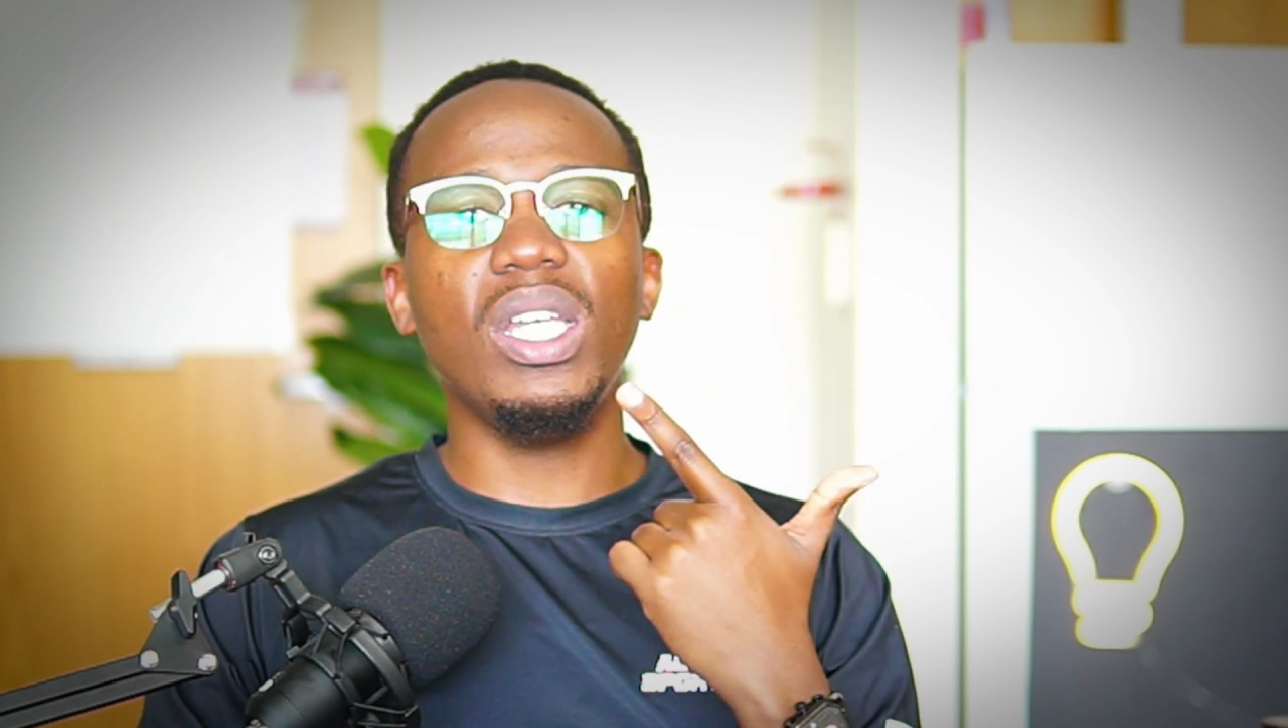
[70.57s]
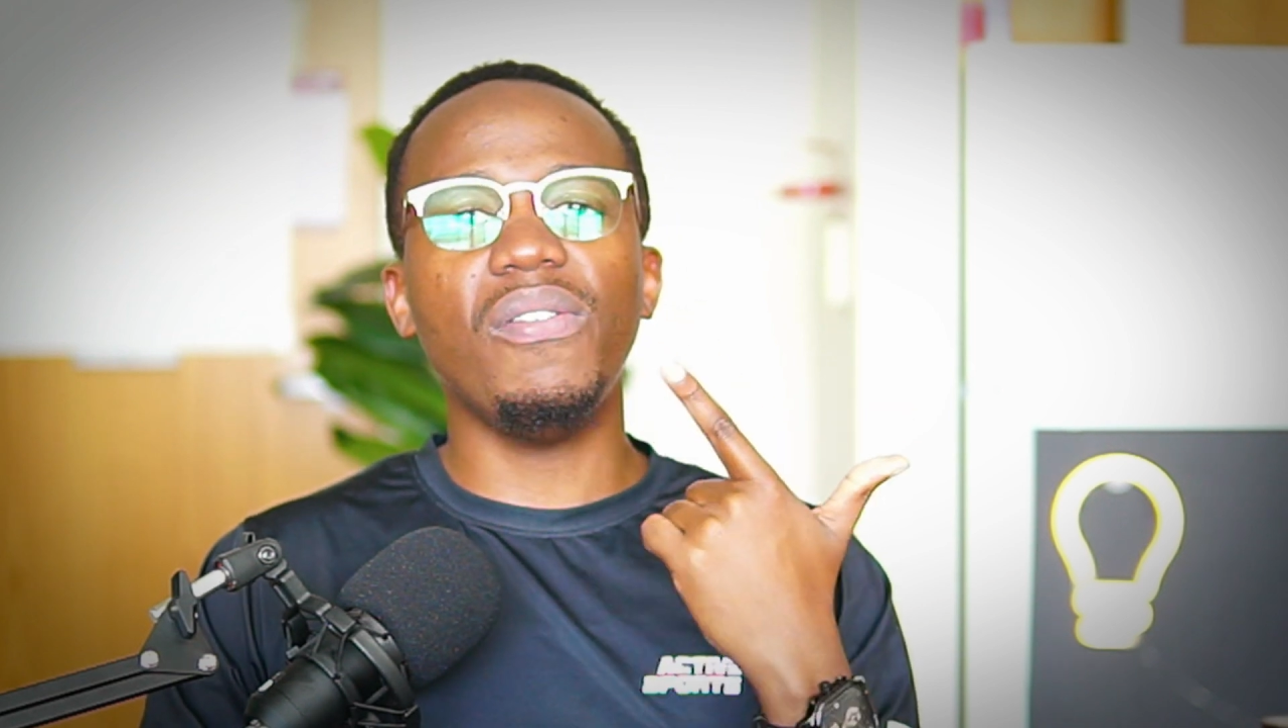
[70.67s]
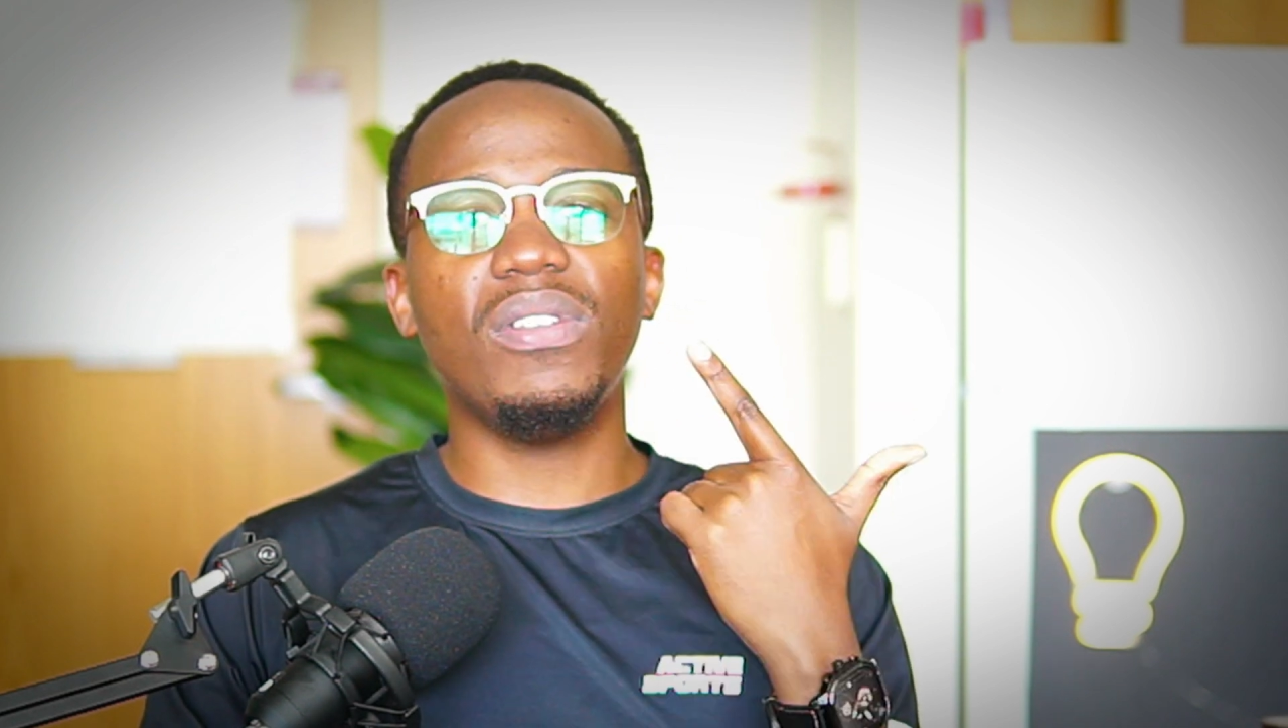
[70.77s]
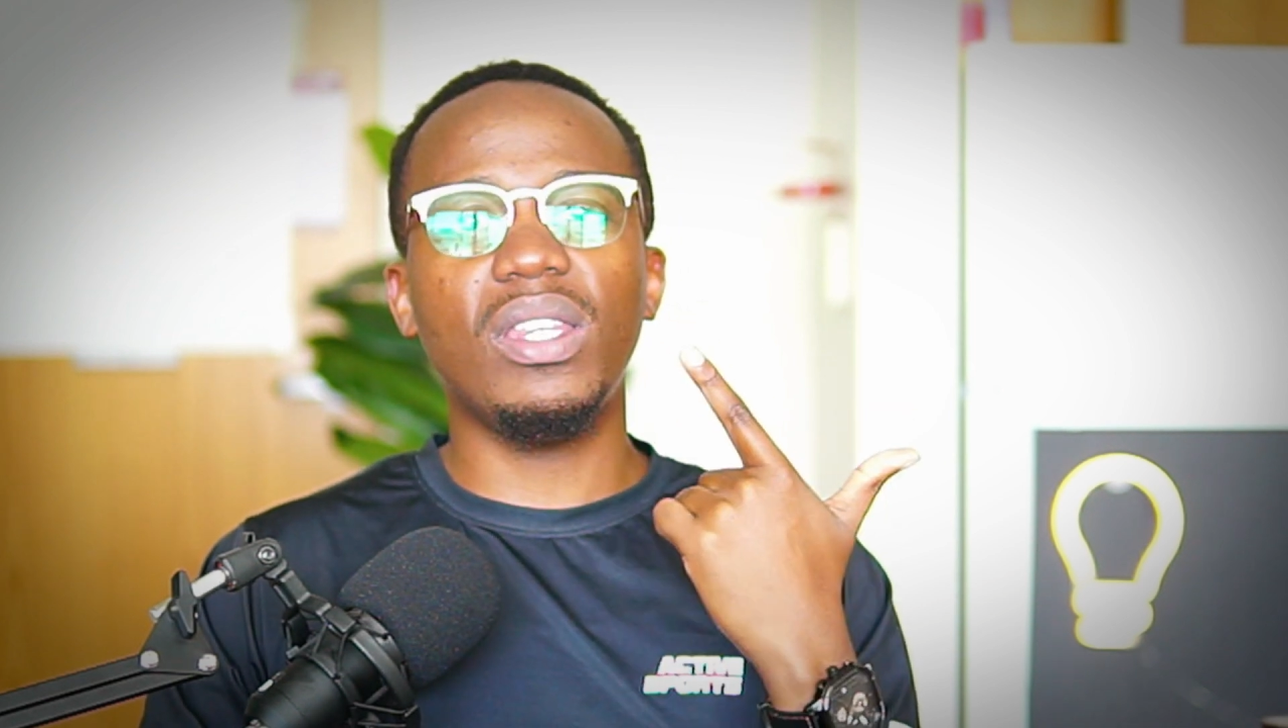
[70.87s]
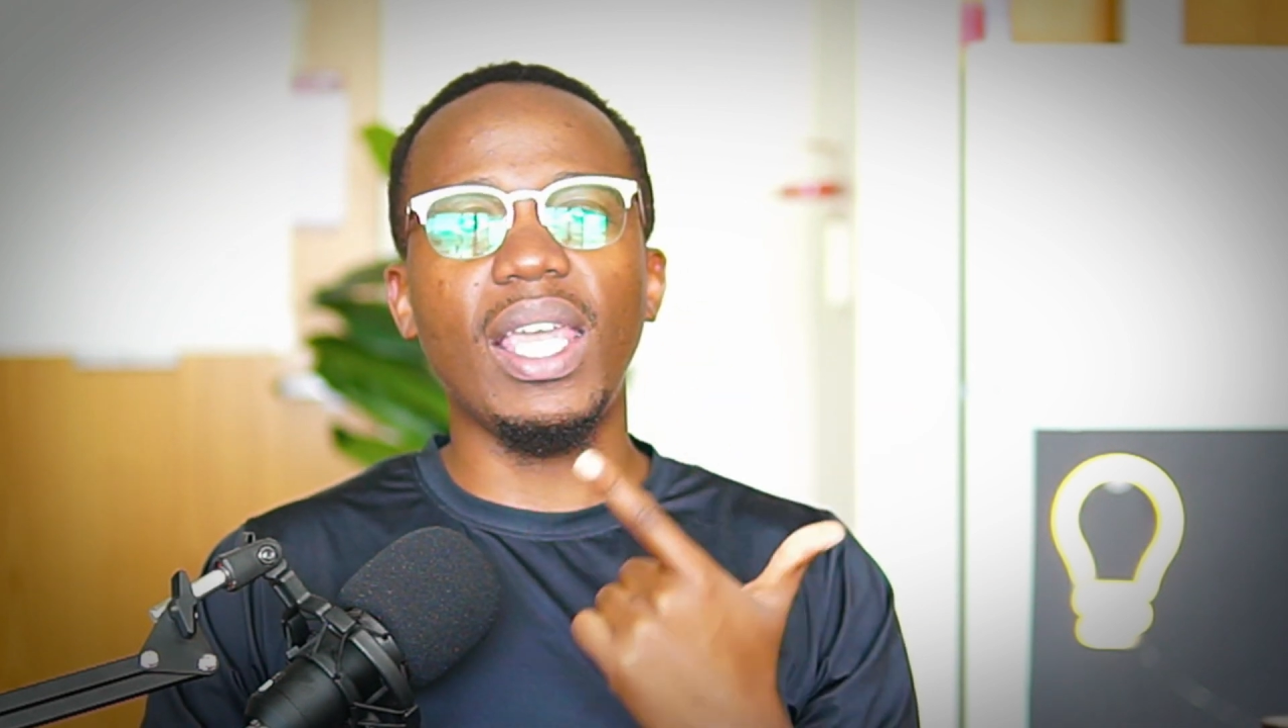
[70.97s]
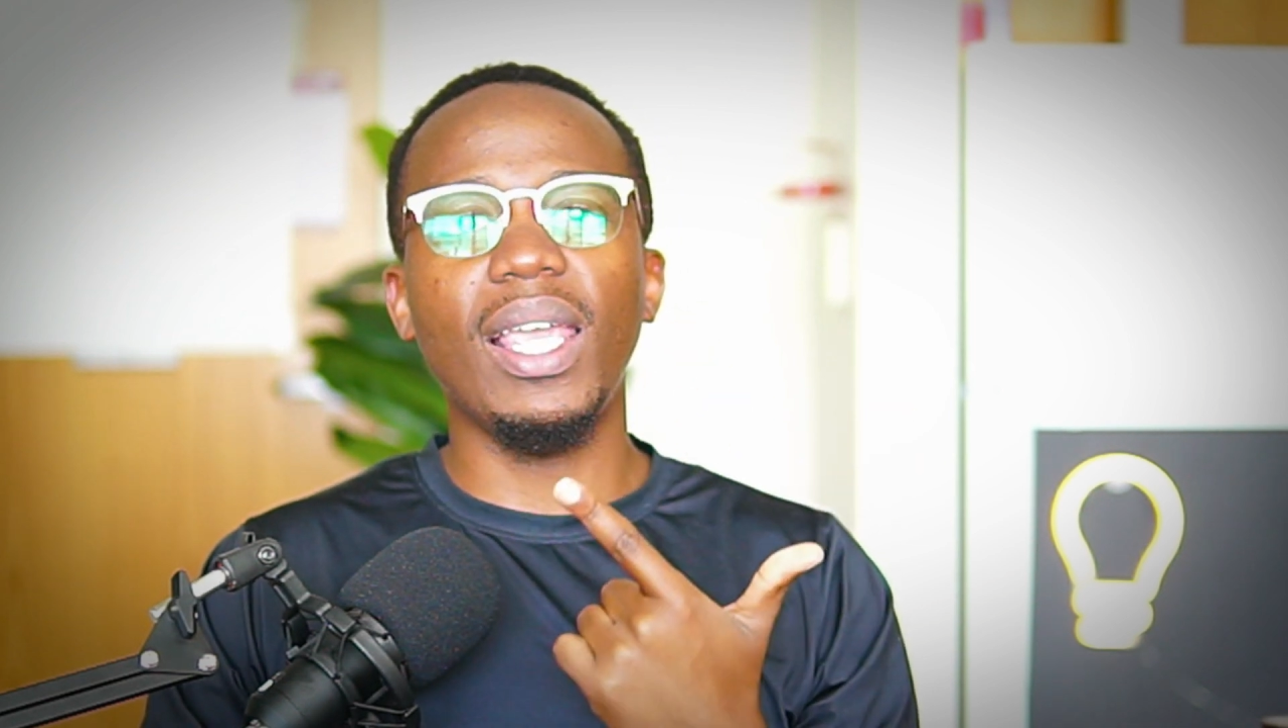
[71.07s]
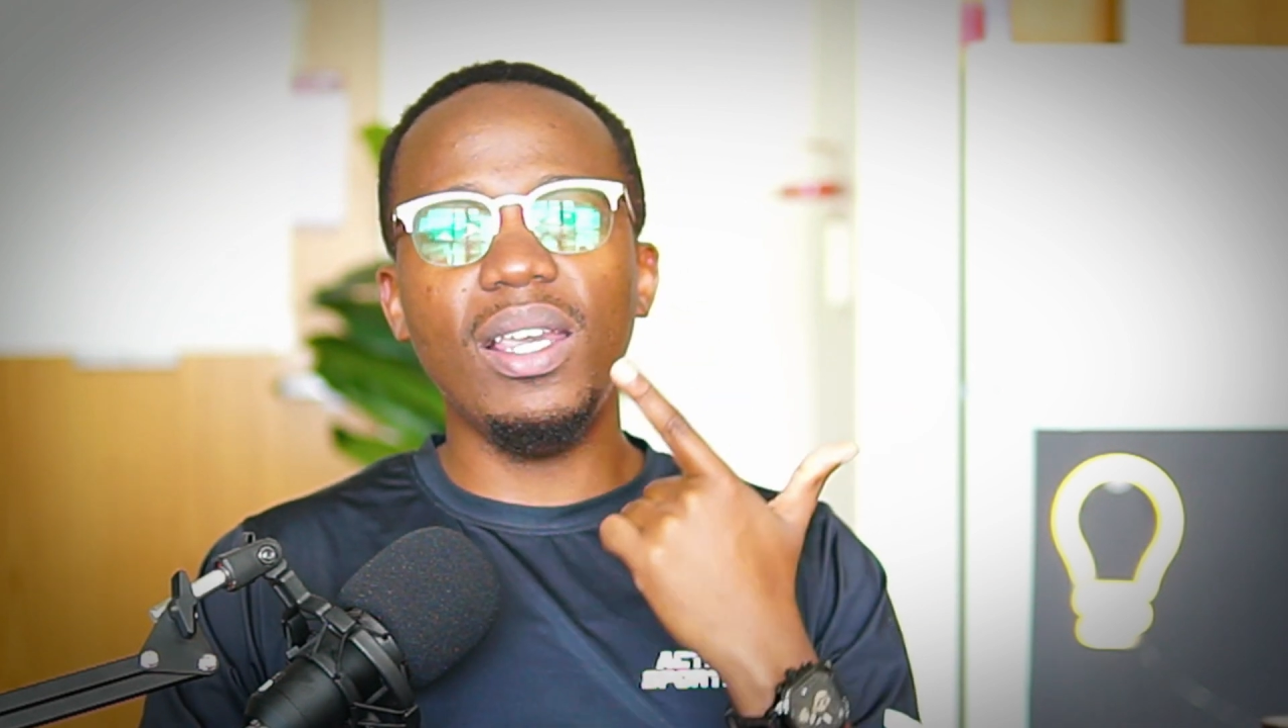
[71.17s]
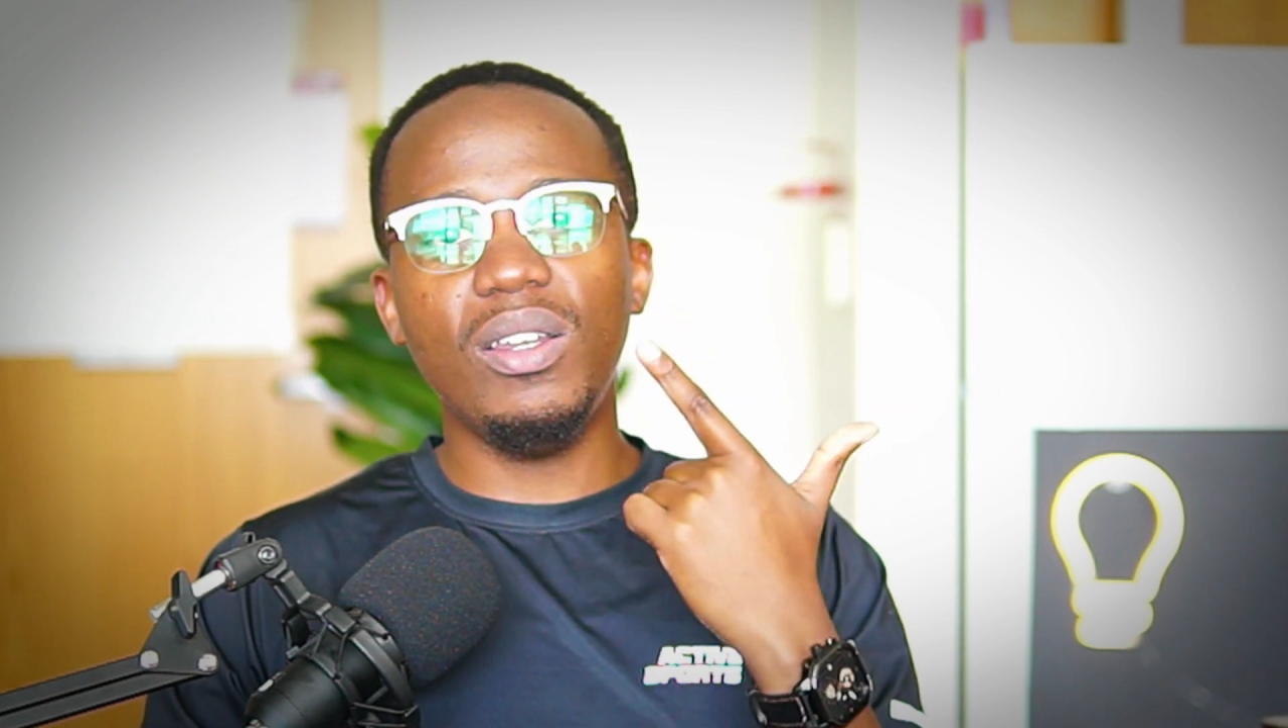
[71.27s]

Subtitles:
if they